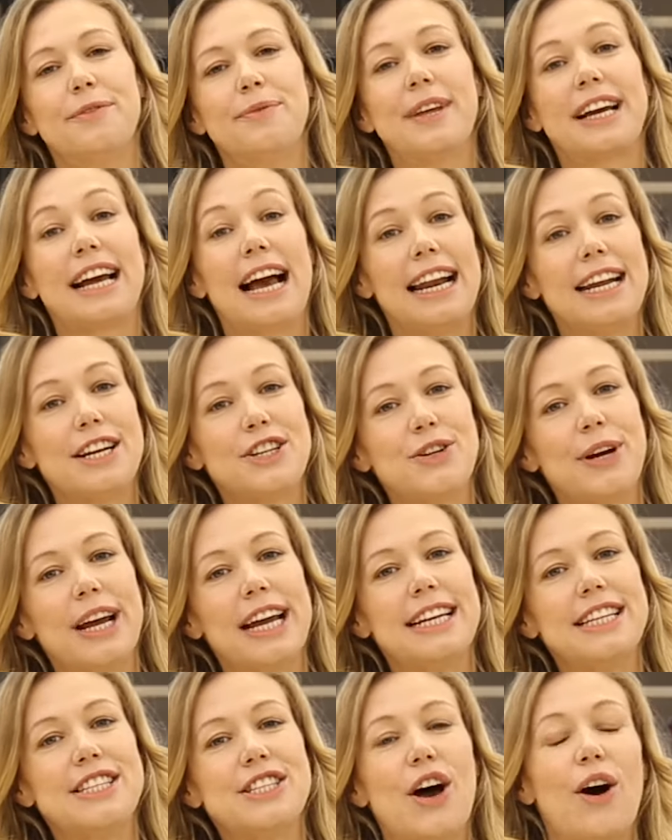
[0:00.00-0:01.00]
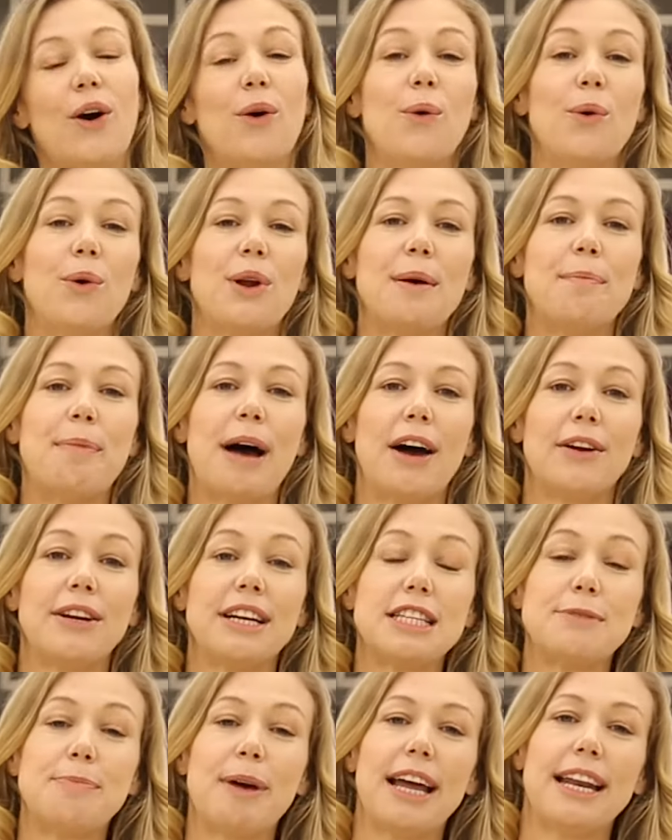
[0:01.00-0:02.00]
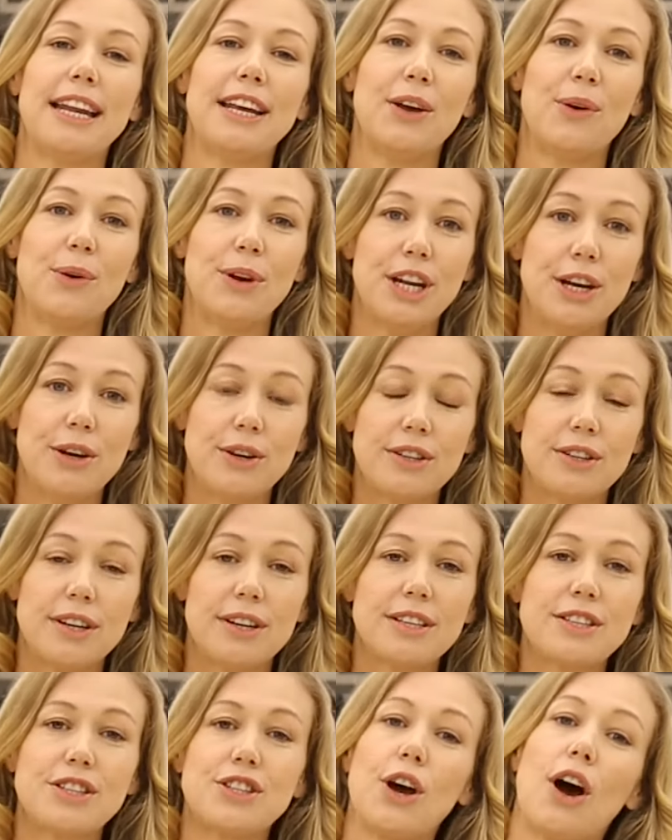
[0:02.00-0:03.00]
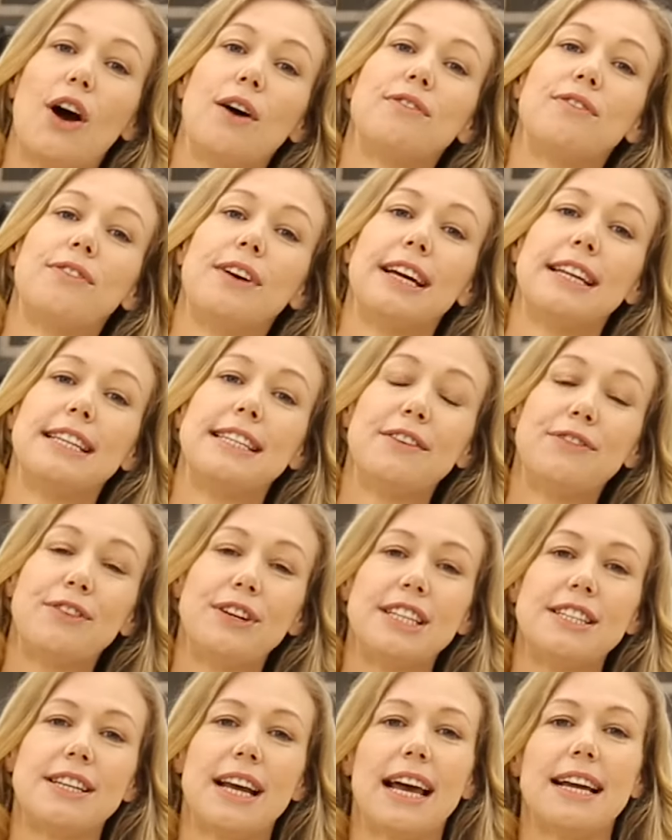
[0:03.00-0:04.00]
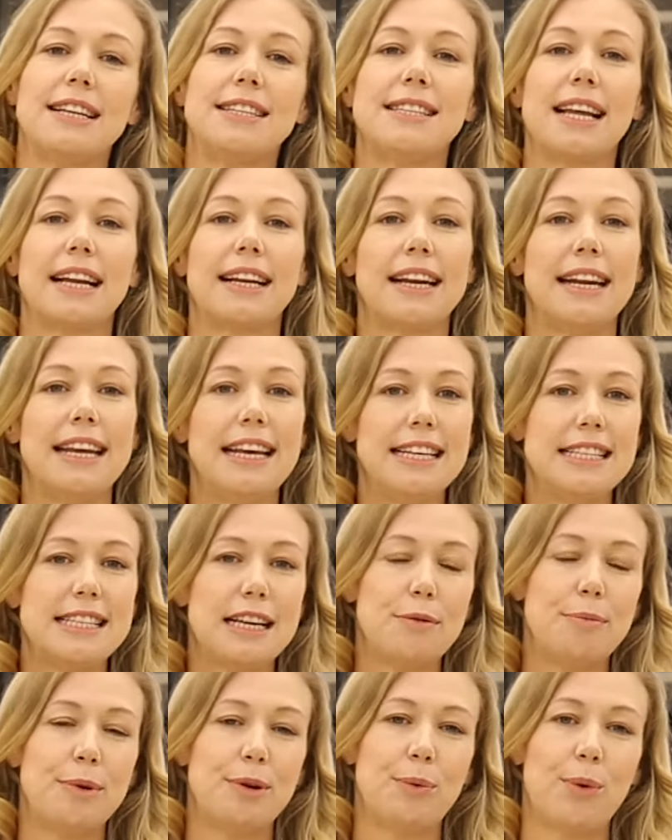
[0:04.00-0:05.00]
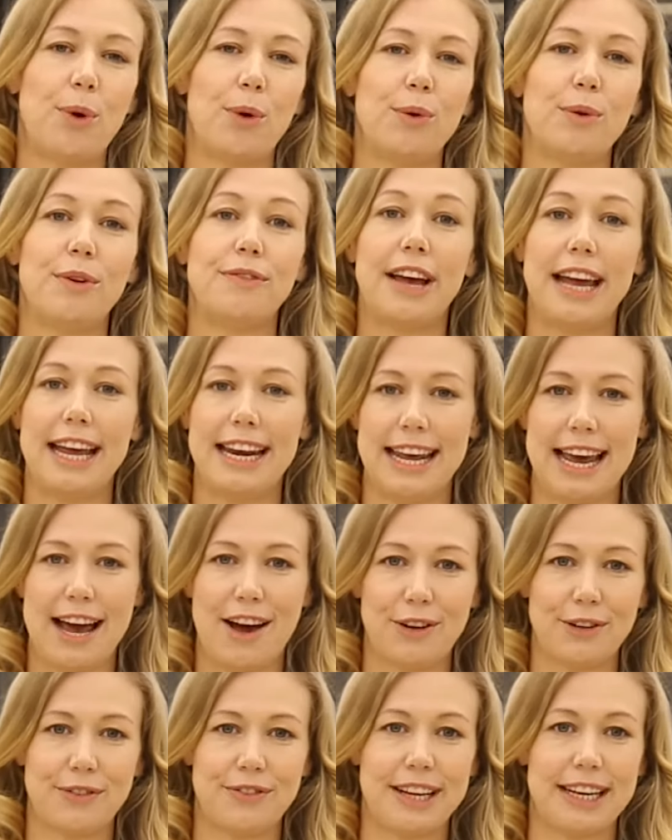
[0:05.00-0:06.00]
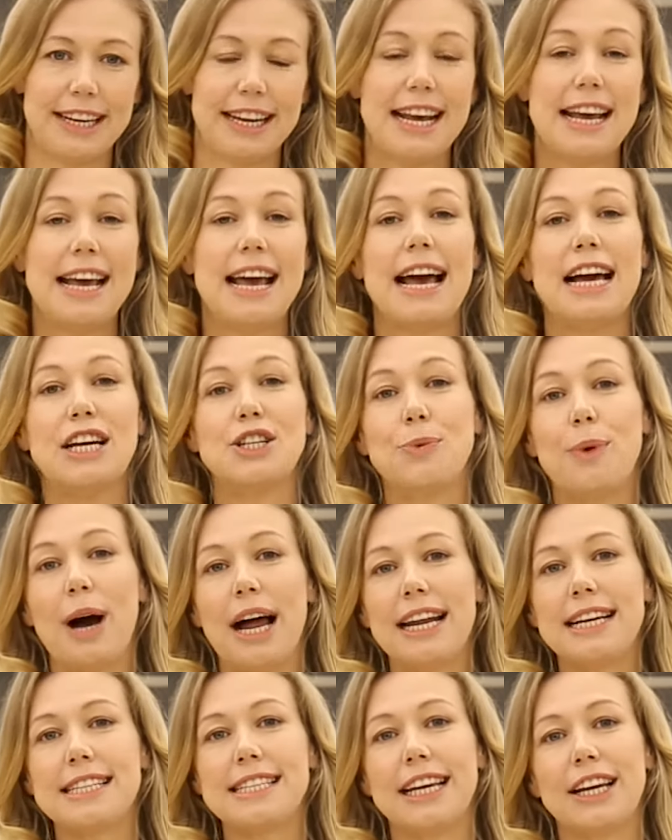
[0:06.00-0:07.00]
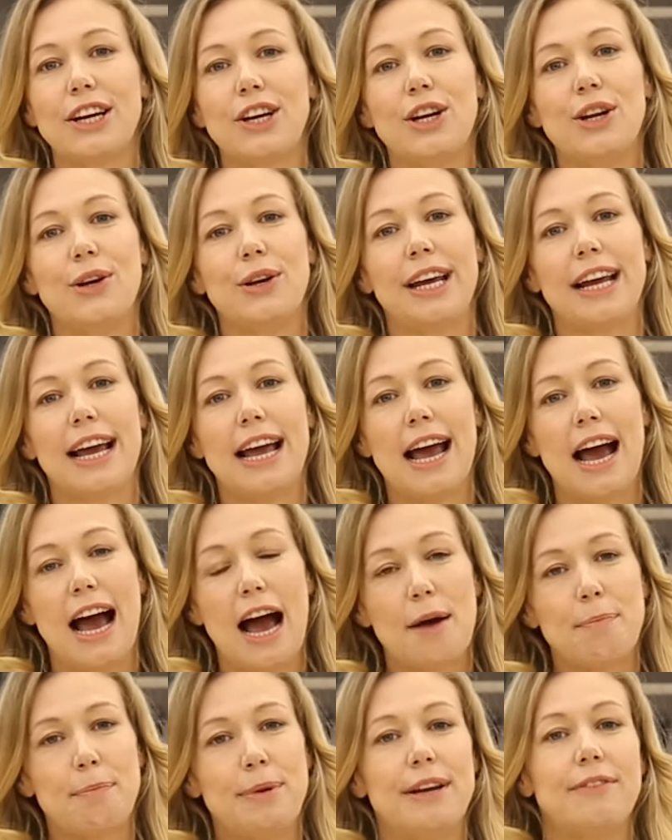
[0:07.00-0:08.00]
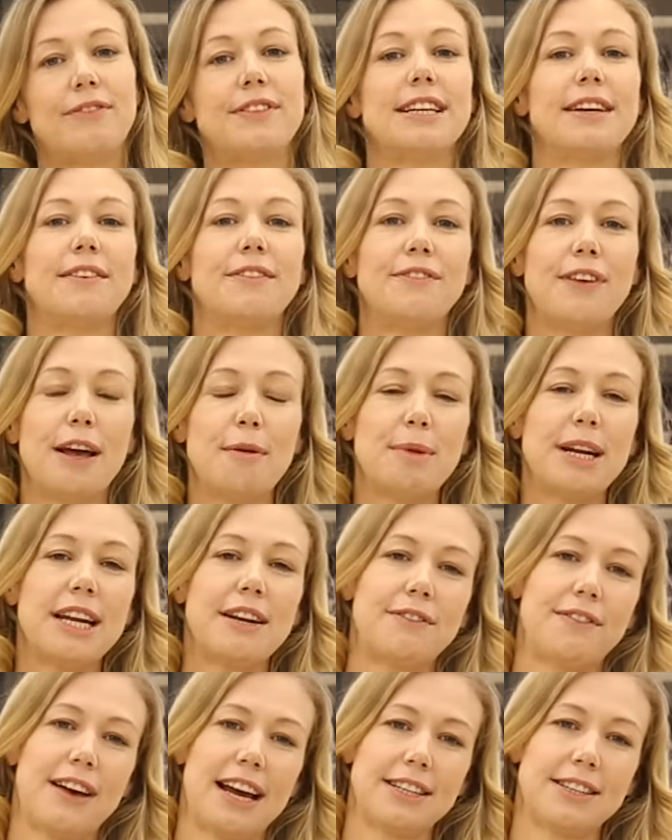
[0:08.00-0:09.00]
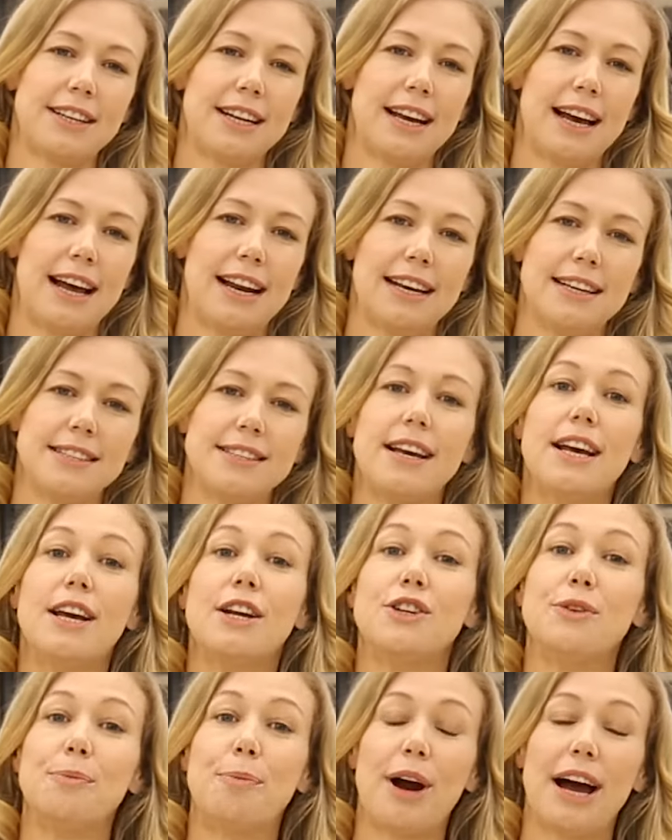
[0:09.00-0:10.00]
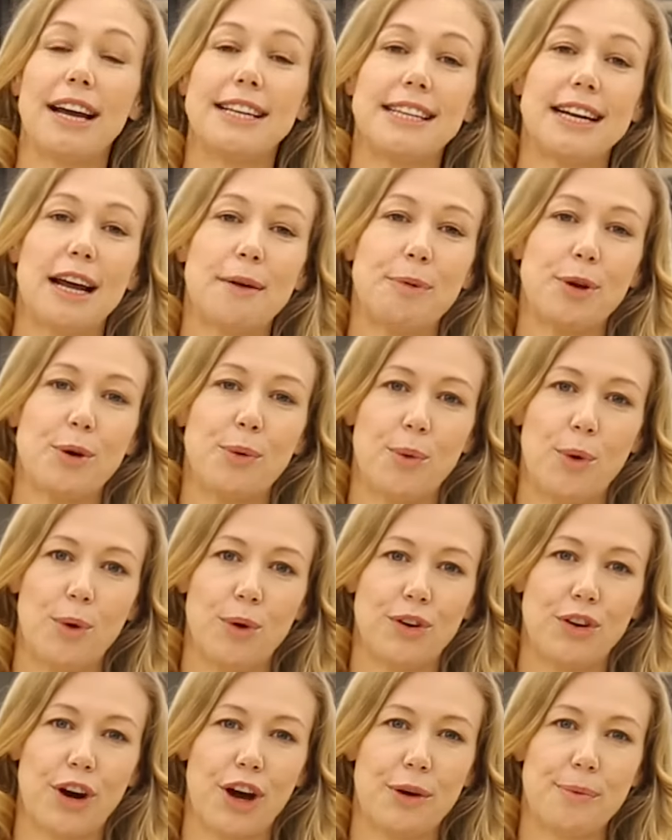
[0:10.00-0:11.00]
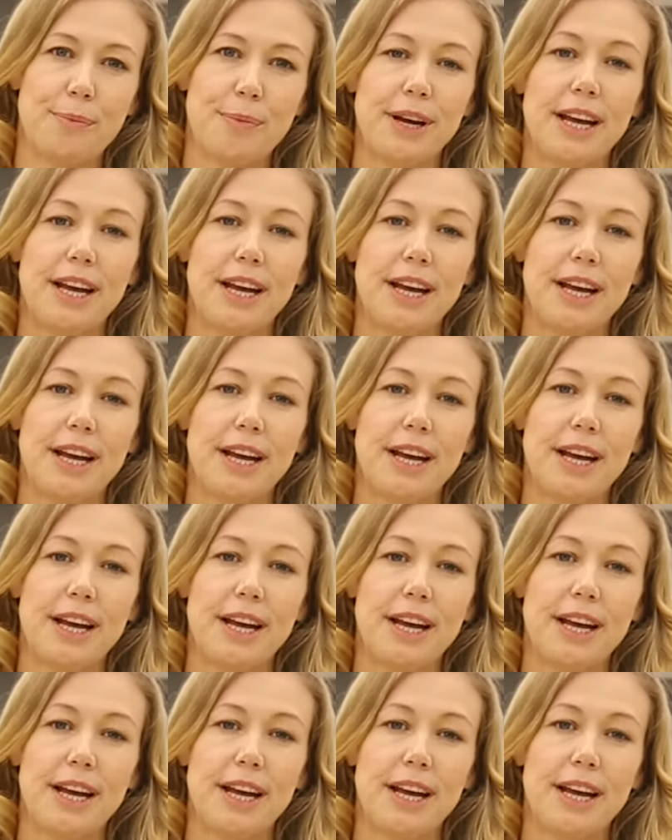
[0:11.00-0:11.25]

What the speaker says: The color trends are all about expanding your neutrals to offer different shades that can easily be worn with any outfit, as well as including uplifting feminine fashion colors to brighten up your wardrobe.